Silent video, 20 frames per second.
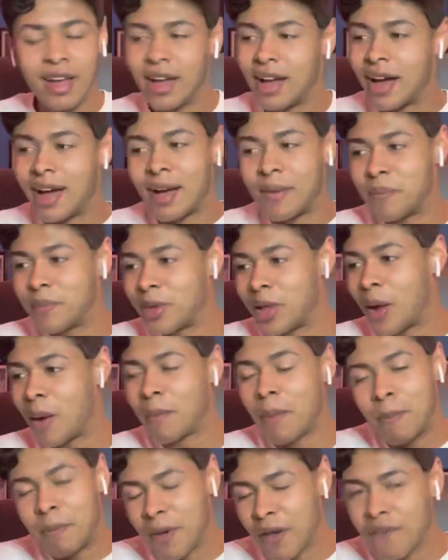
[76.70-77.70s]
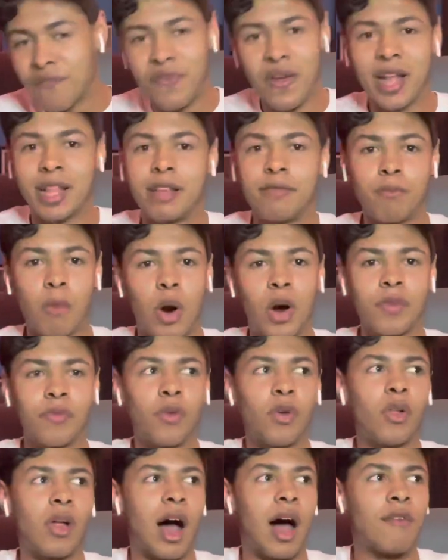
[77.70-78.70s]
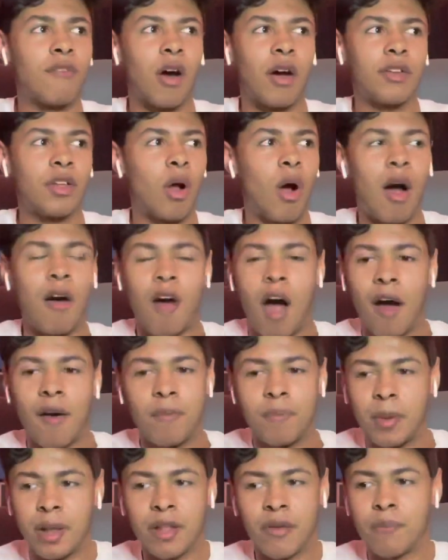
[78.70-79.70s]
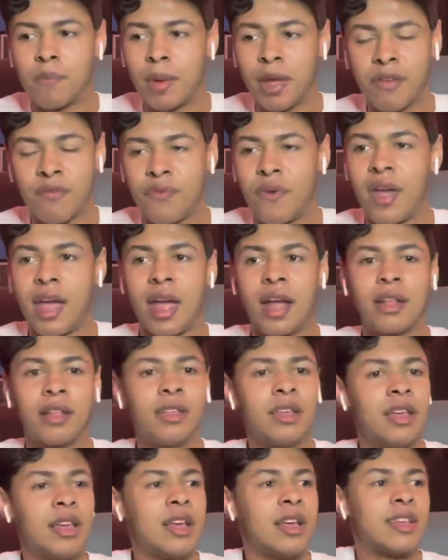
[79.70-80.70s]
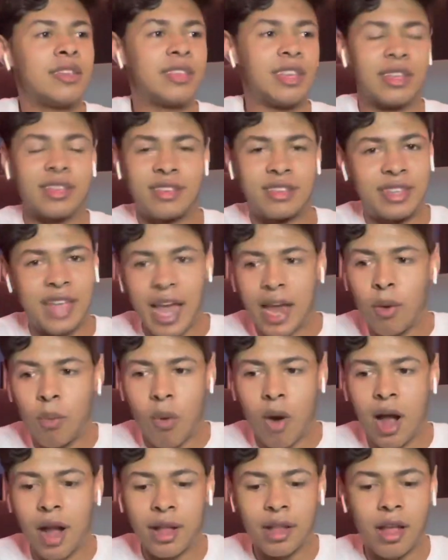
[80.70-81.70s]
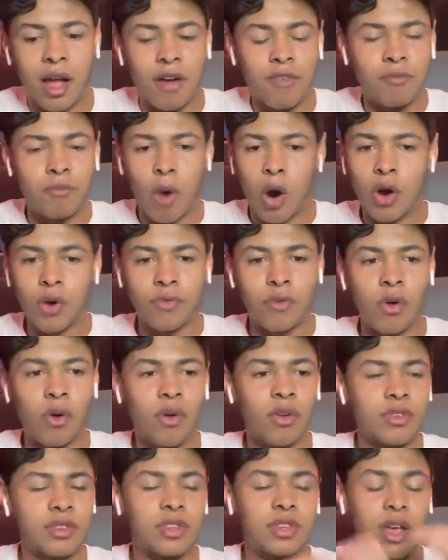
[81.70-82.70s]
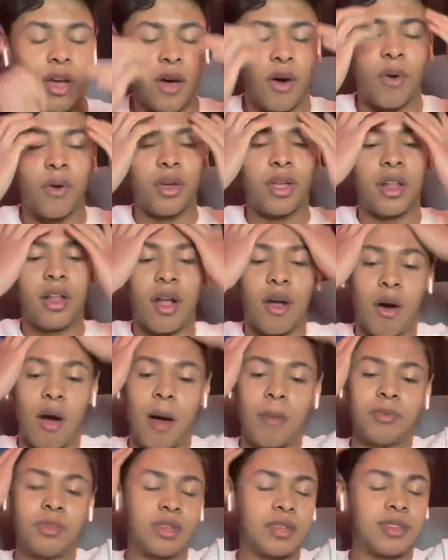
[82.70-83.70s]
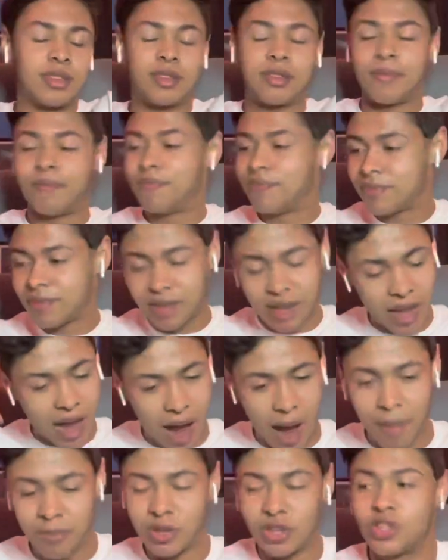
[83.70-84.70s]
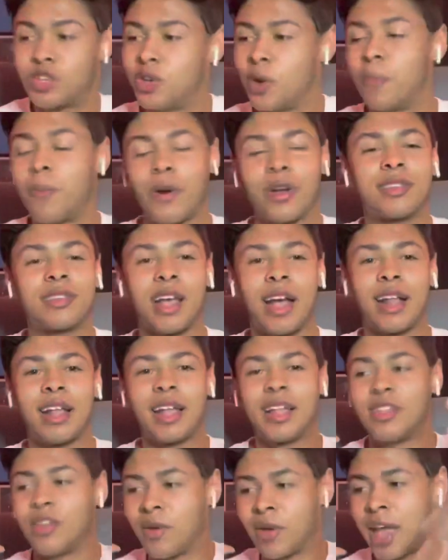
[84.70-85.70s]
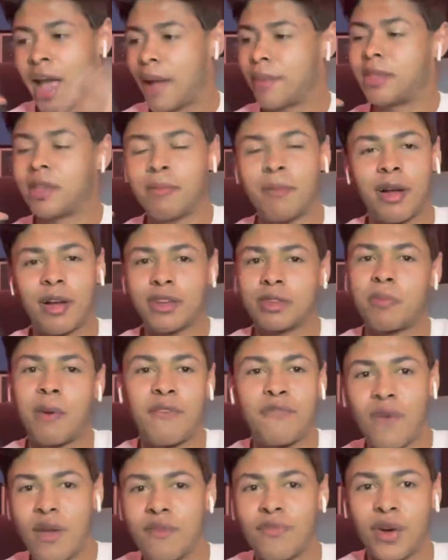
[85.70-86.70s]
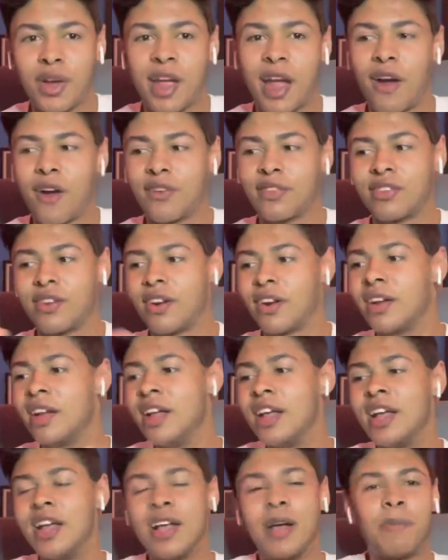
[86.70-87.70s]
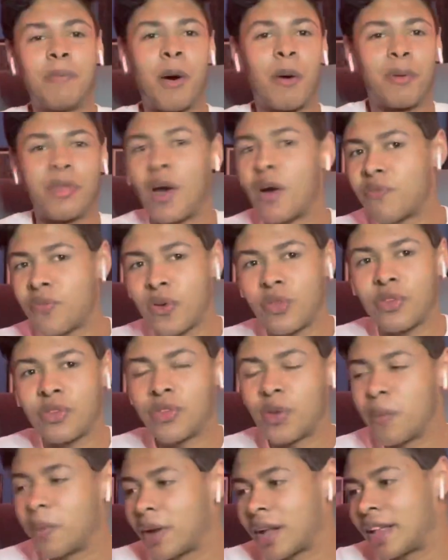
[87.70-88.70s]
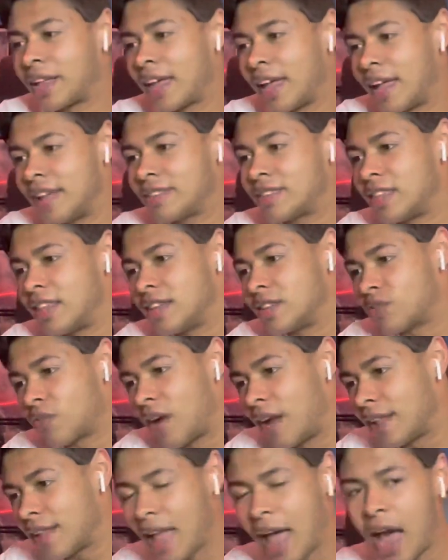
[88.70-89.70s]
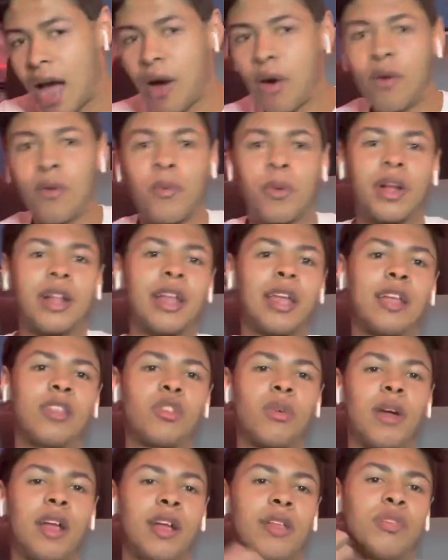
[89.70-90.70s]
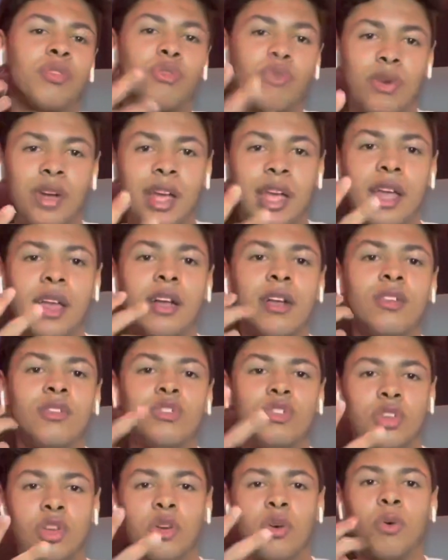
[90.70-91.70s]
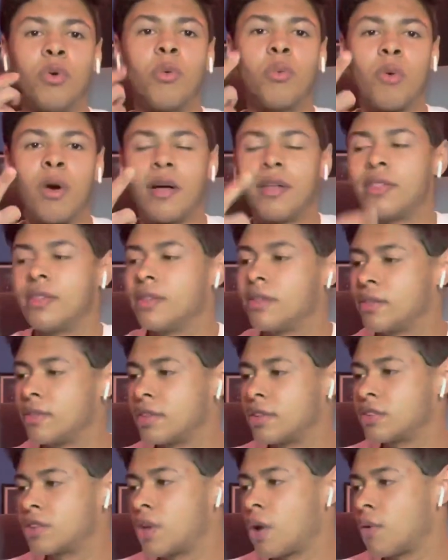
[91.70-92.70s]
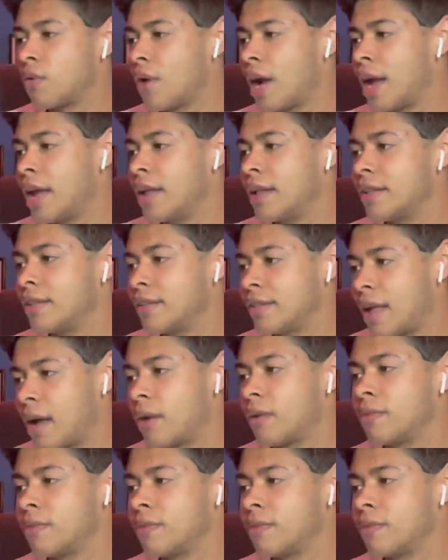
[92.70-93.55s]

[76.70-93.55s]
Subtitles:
You know, I'm a big fan of Marvel. I've been a big fan since day one of Marvel. So, you know, I'm just super excited. You know, Captain America is my favorite character. But without further ado, we're going to get into this right now. We're going to get into it in 3, 2, 1. Let's go right now.